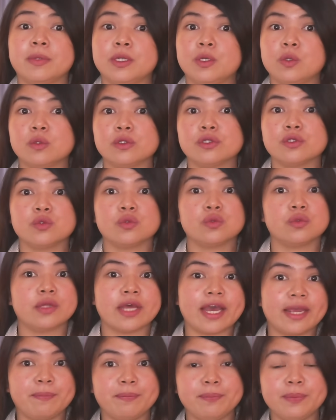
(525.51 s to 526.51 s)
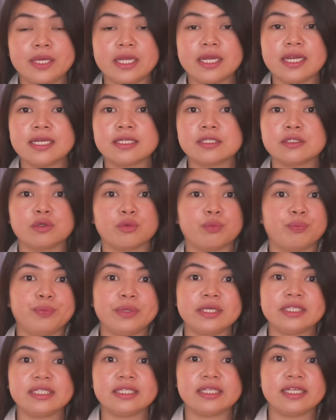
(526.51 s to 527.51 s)
but also to diabetes,
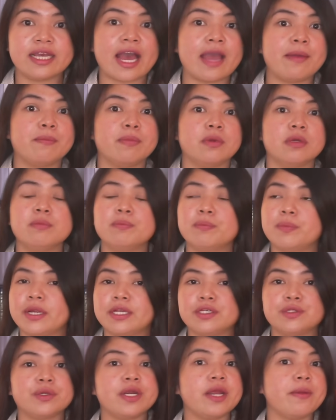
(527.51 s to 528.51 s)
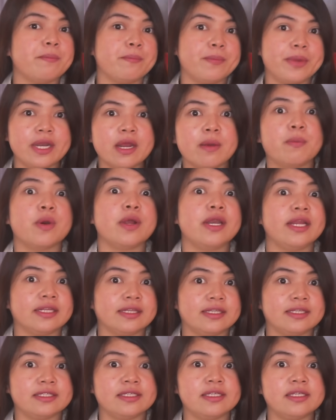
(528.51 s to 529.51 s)
obesity, high blood pressure, and
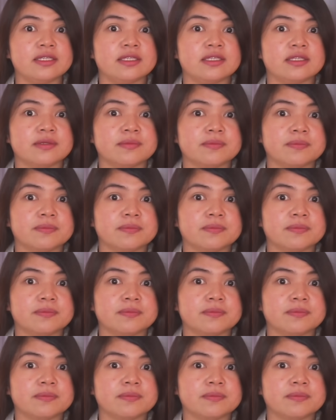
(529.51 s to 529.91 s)
metabolic disease.